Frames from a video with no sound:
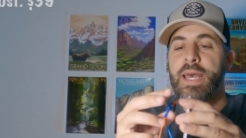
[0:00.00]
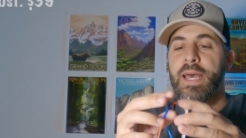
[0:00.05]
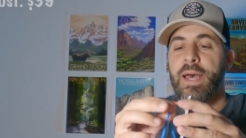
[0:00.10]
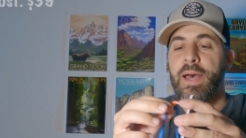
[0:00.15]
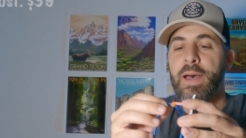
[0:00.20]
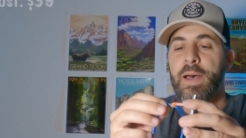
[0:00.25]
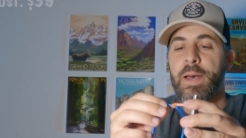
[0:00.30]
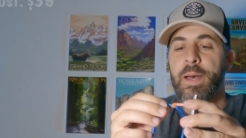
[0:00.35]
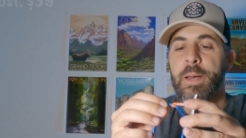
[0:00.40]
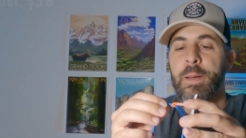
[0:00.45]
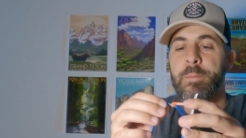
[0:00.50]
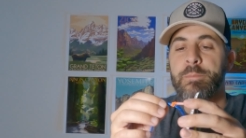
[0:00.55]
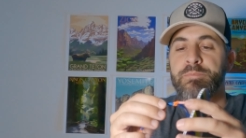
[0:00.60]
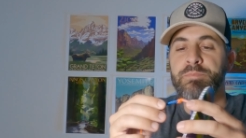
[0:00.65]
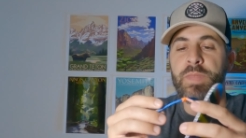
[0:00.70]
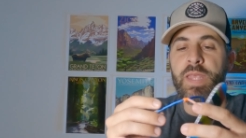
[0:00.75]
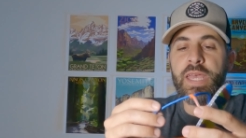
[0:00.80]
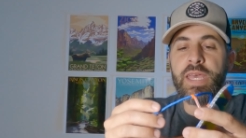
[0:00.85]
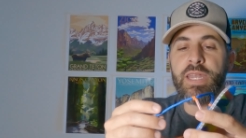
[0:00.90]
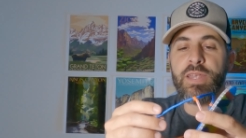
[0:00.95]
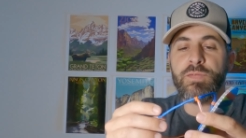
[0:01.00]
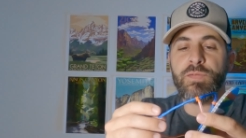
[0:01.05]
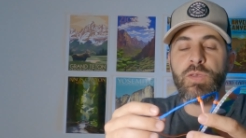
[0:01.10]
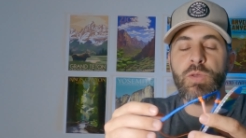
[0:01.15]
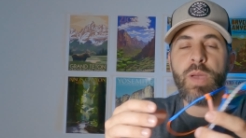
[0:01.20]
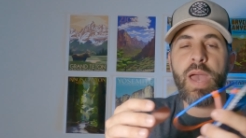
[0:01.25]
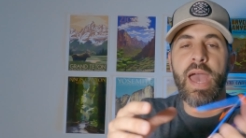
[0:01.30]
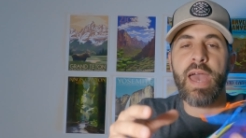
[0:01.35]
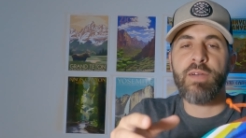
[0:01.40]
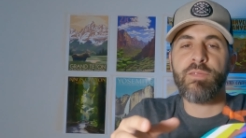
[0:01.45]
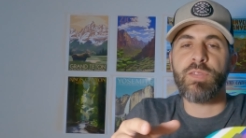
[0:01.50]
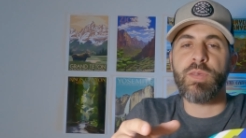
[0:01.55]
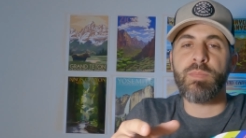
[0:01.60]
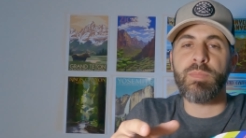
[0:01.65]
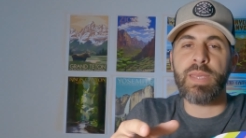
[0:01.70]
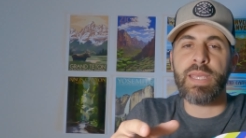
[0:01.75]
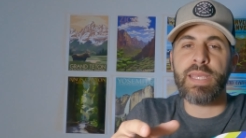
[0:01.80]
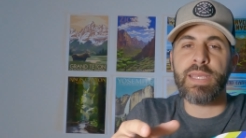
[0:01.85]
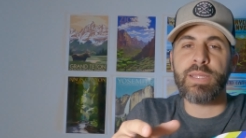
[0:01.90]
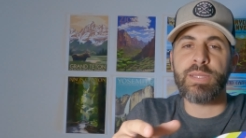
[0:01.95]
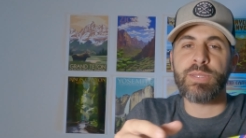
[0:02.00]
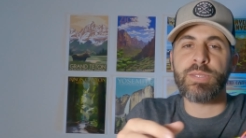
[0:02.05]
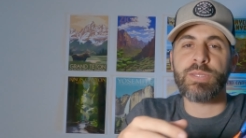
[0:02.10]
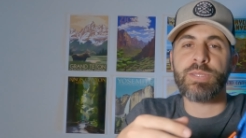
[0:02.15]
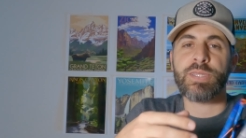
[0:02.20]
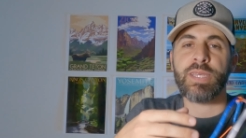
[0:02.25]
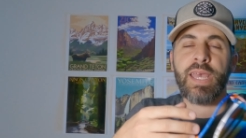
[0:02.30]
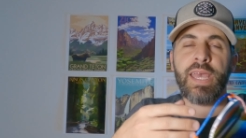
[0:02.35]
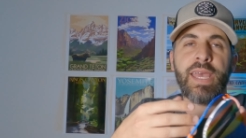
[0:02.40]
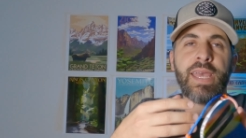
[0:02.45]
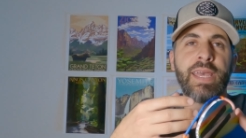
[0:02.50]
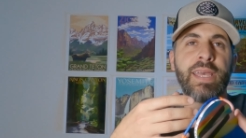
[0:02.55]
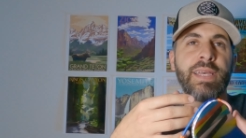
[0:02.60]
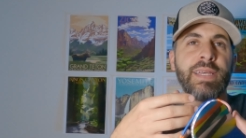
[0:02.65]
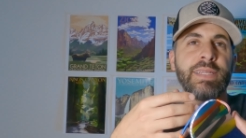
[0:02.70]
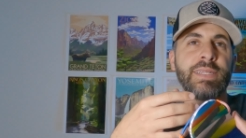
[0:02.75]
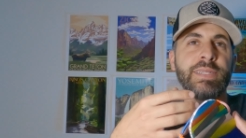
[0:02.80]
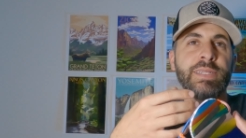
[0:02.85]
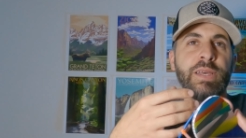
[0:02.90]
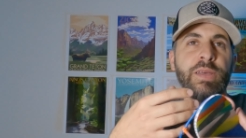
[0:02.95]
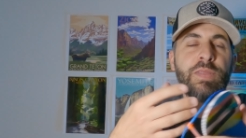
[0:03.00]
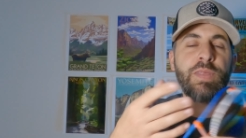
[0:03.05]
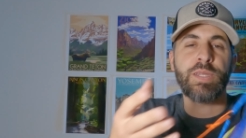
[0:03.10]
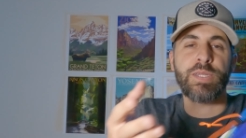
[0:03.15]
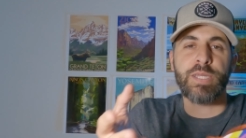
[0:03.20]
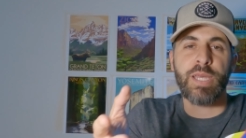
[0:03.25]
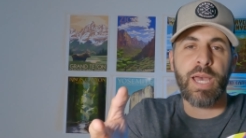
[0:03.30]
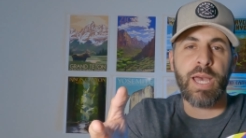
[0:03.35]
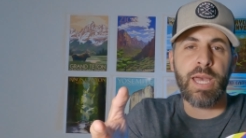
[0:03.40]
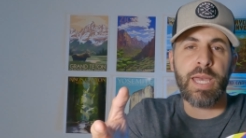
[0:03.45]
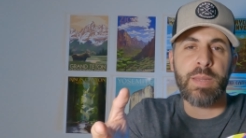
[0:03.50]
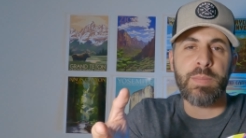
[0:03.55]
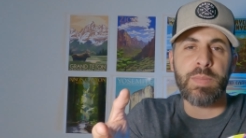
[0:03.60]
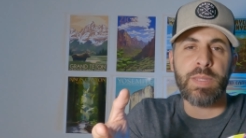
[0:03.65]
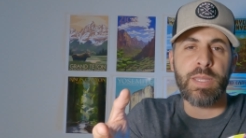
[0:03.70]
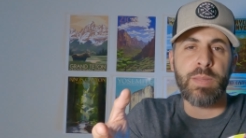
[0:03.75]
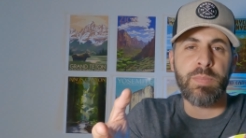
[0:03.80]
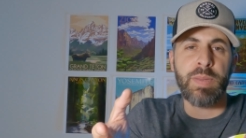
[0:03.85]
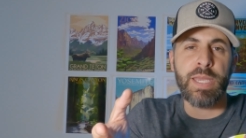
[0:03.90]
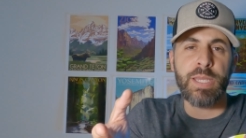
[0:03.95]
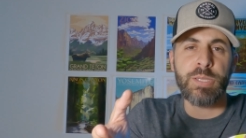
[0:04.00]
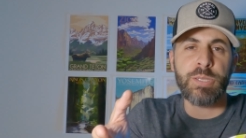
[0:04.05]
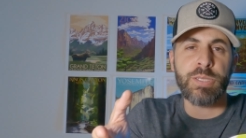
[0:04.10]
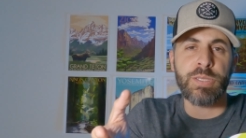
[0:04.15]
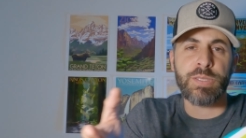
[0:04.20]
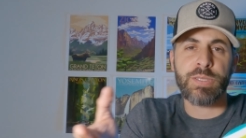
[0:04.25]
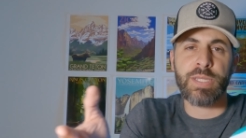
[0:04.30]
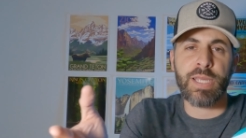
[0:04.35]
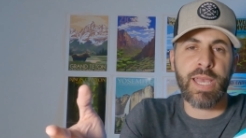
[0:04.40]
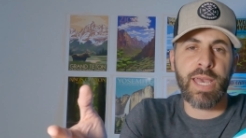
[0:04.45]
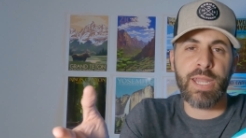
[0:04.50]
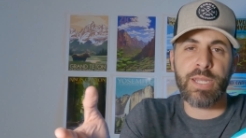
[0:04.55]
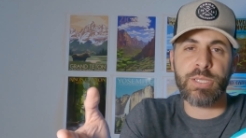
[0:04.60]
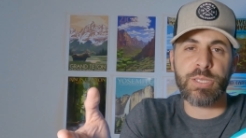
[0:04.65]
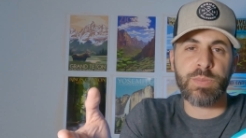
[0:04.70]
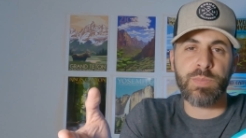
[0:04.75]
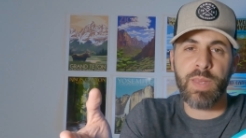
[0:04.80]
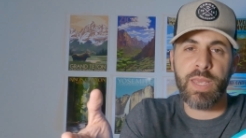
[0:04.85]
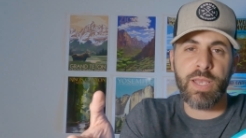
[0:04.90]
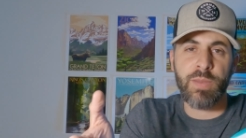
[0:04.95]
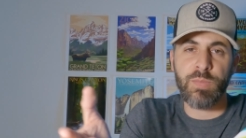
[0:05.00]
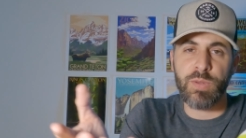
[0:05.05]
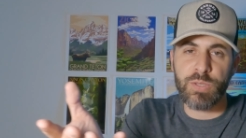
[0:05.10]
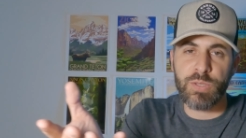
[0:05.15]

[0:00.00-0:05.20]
And if you have the means and the time and the patience to kind of just make them